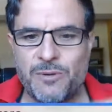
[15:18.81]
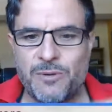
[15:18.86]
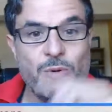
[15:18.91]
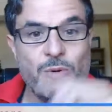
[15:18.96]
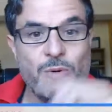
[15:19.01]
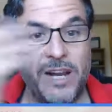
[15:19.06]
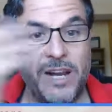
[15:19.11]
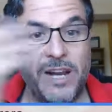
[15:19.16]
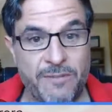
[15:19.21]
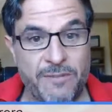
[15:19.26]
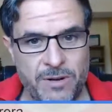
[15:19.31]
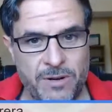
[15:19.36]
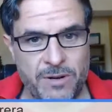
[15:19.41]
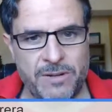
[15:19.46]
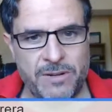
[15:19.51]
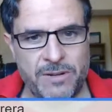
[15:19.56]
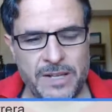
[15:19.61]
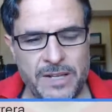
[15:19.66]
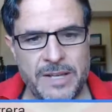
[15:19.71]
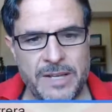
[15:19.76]
whatever,
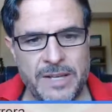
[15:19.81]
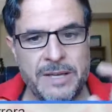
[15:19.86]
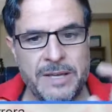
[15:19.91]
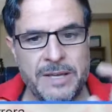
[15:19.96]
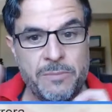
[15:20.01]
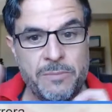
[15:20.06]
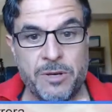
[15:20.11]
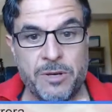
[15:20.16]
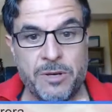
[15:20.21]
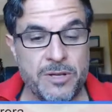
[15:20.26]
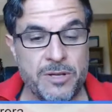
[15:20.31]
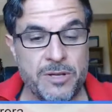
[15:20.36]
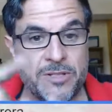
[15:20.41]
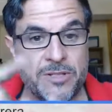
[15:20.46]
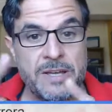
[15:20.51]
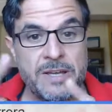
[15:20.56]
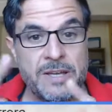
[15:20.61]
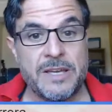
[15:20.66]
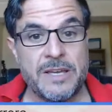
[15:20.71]
because